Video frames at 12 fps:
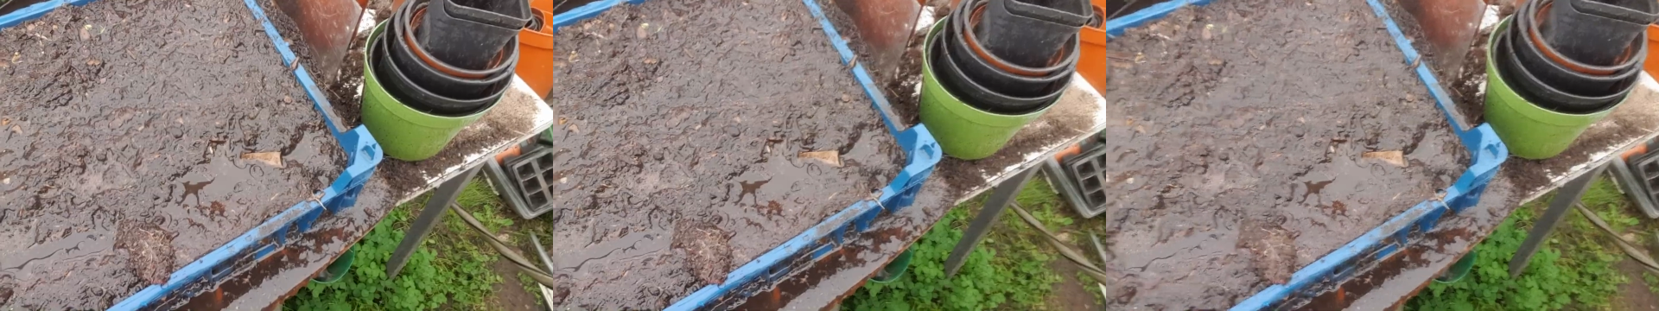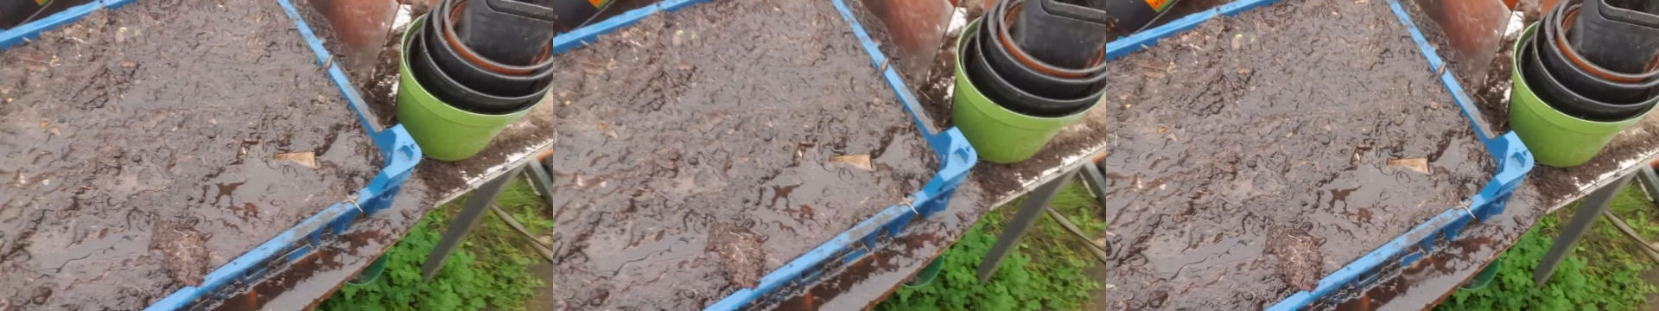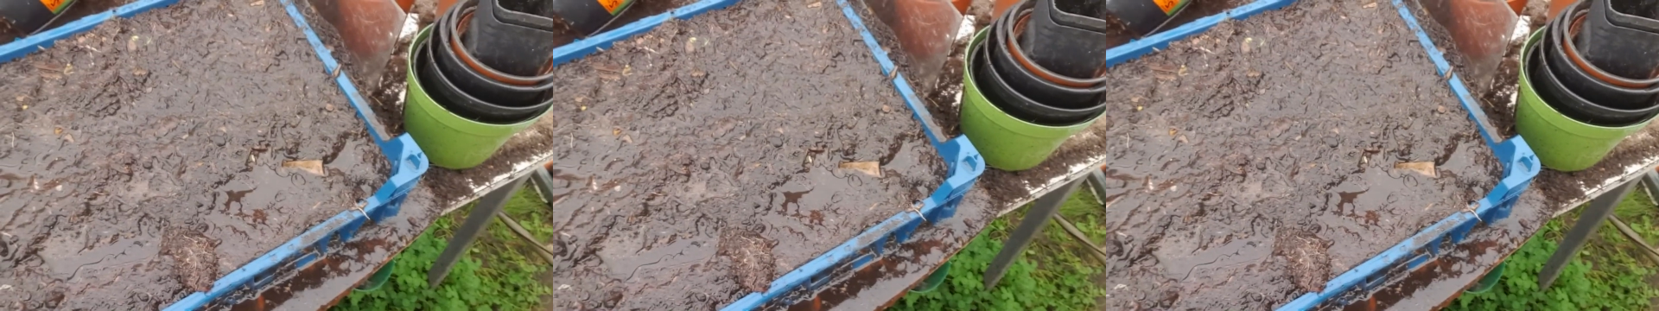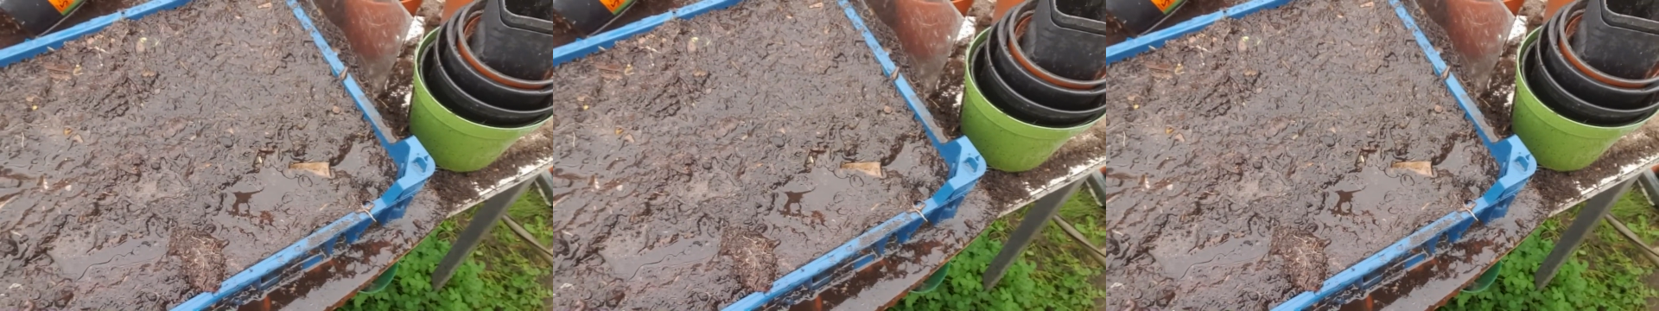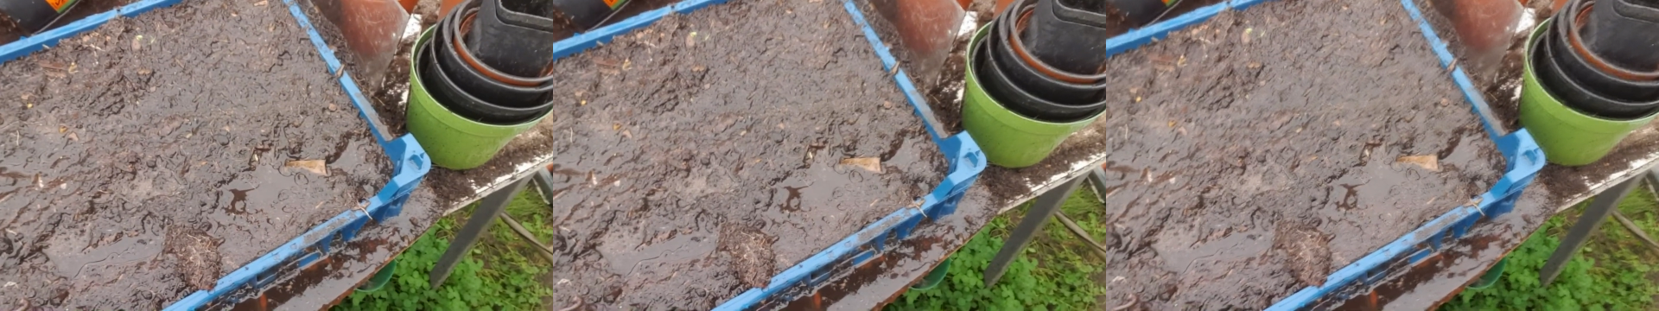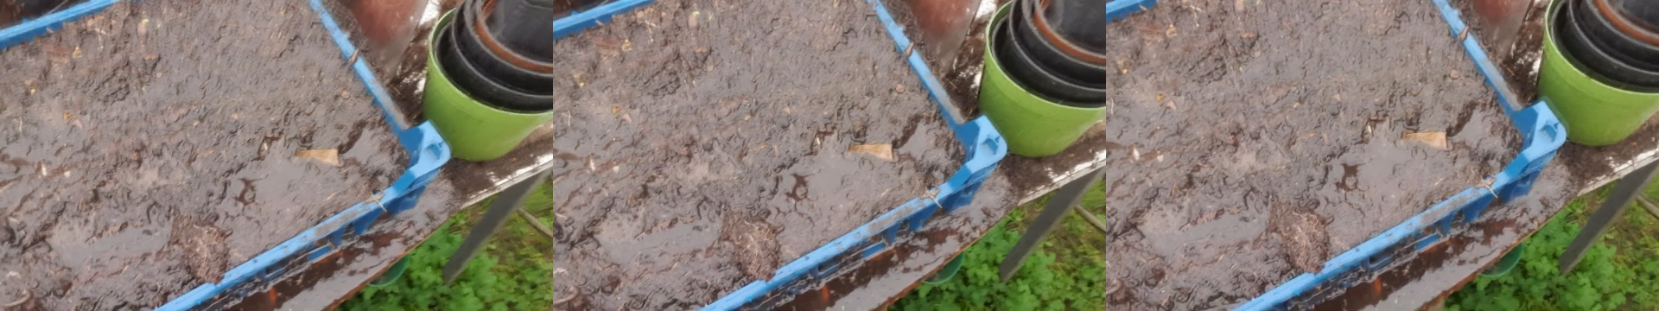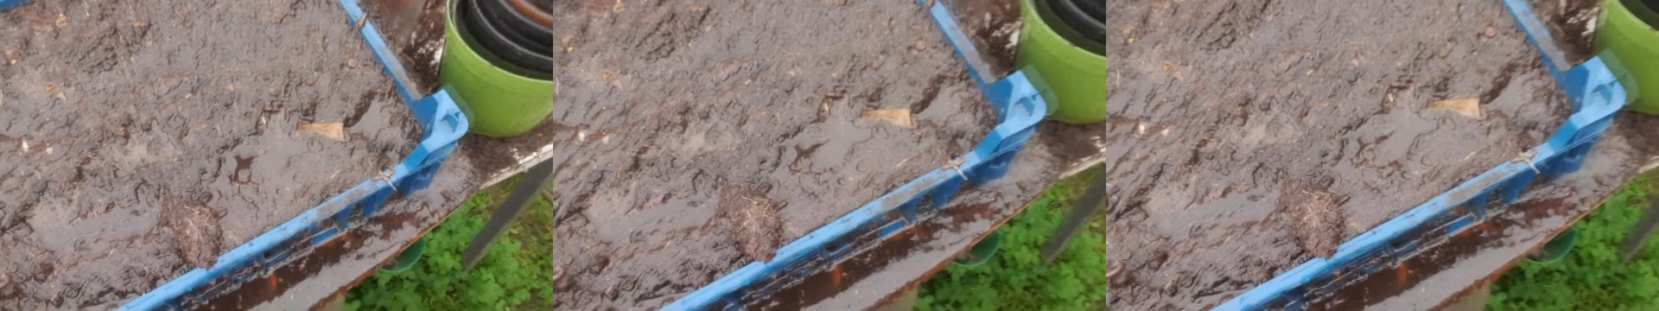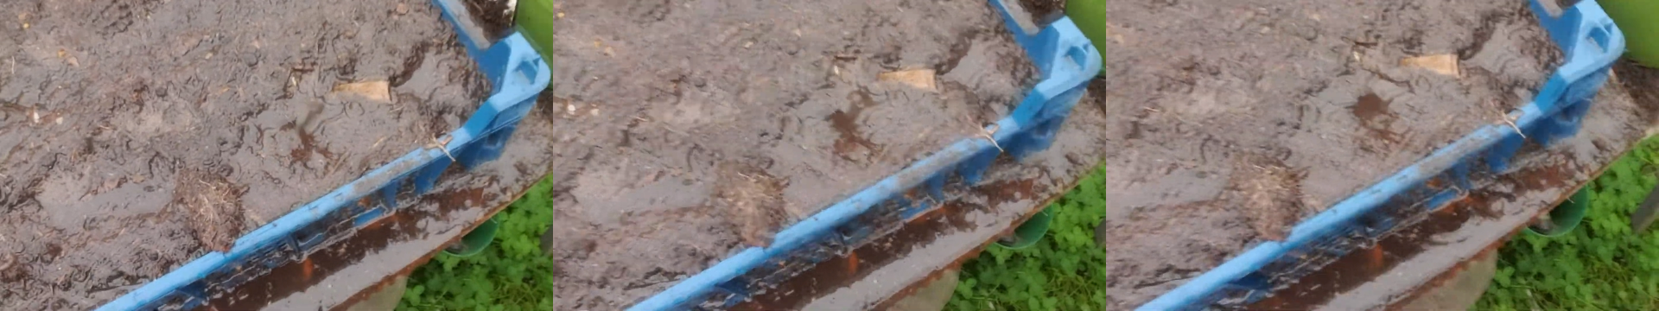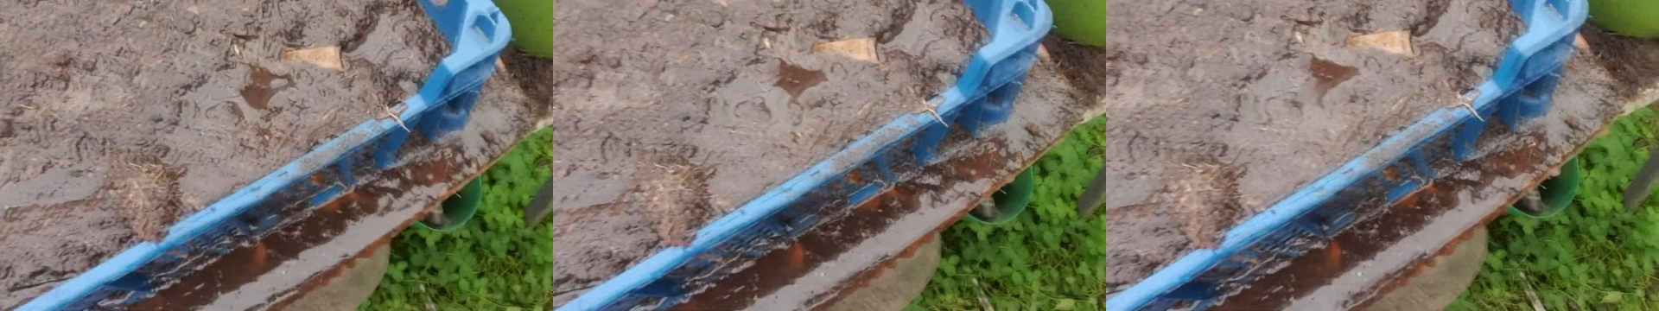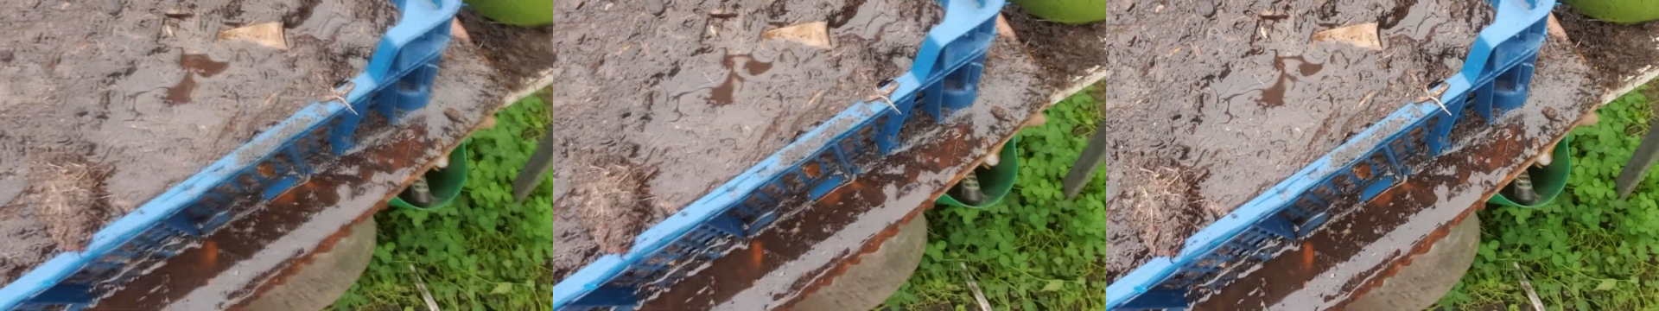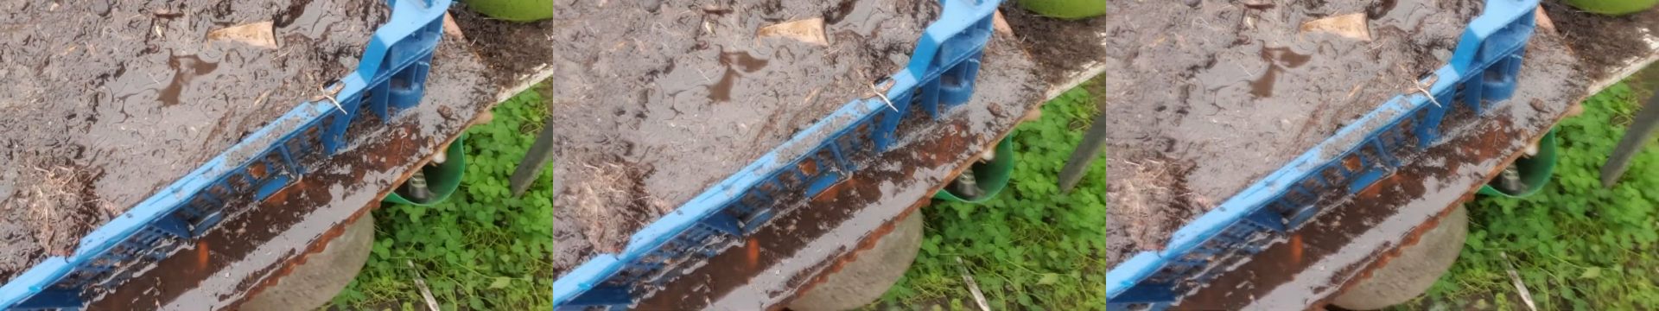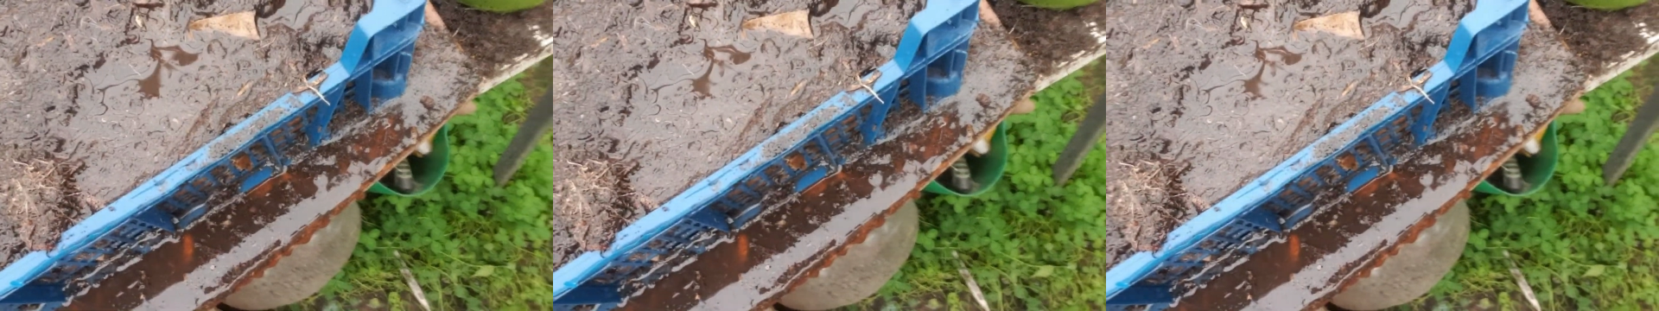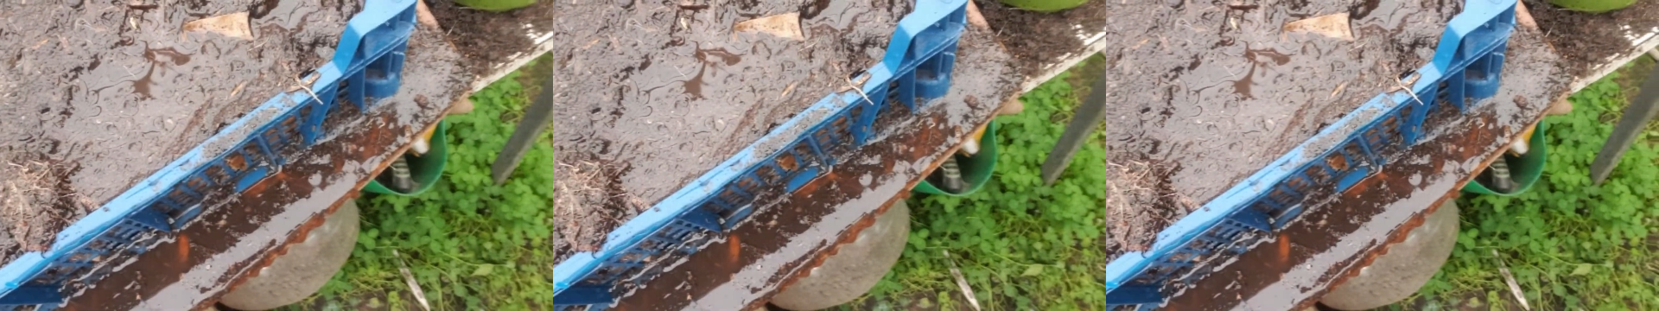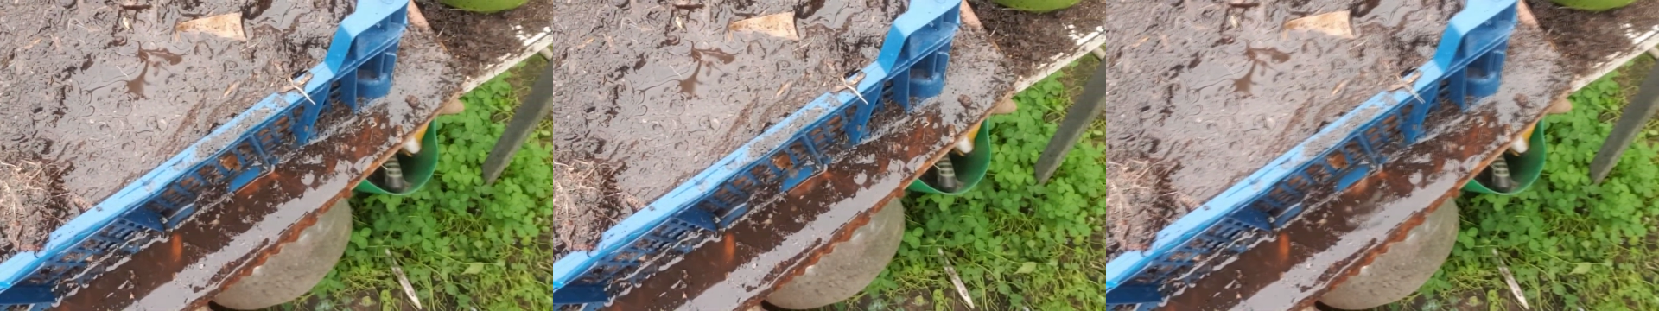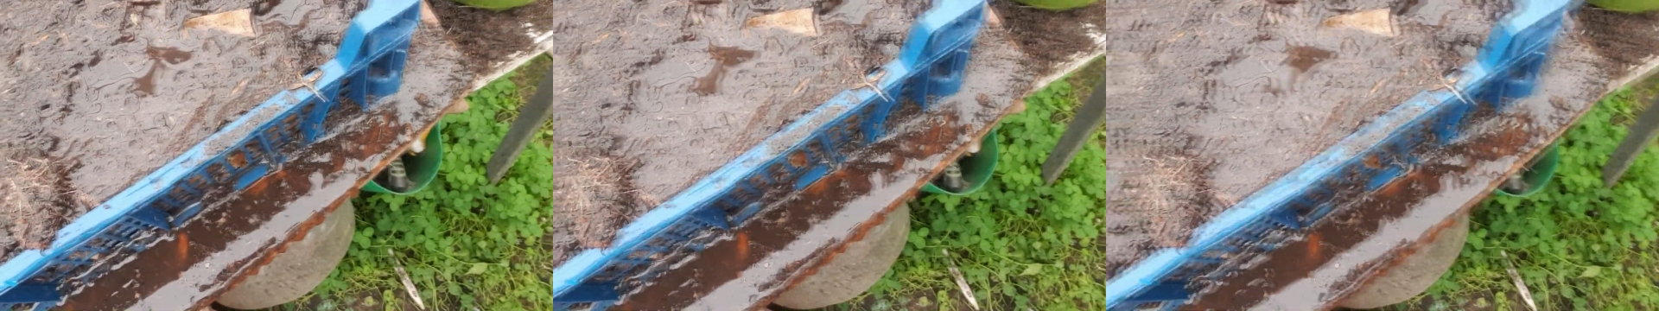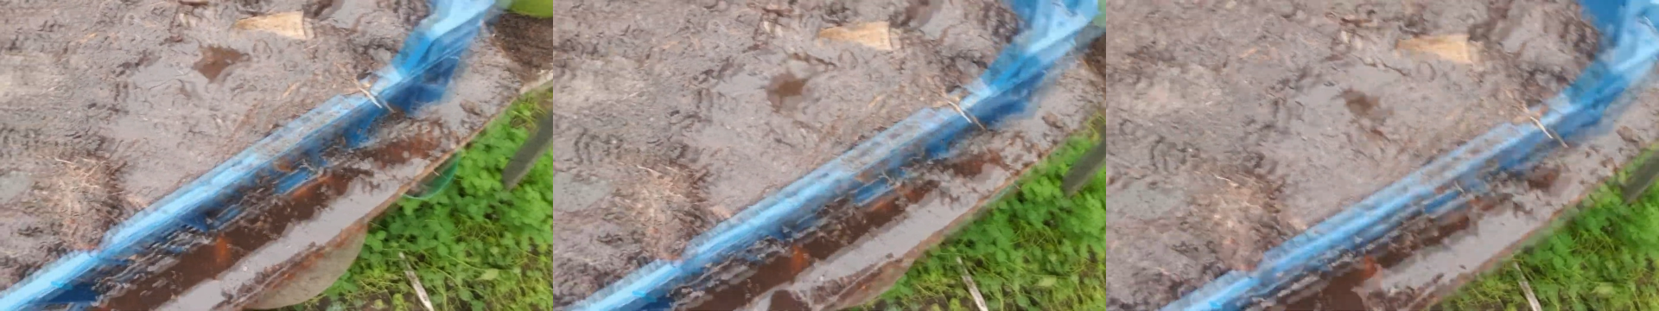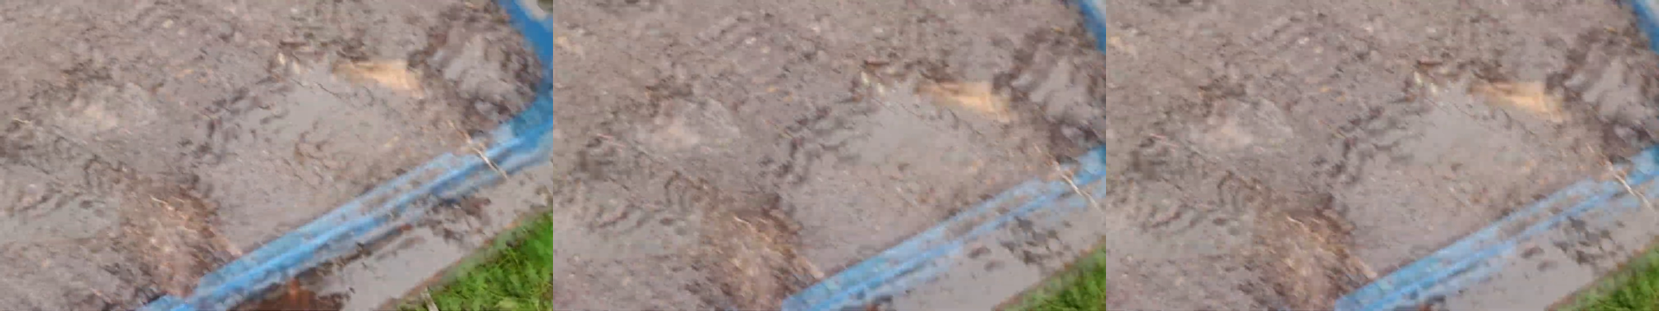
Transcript: (no speaker visible)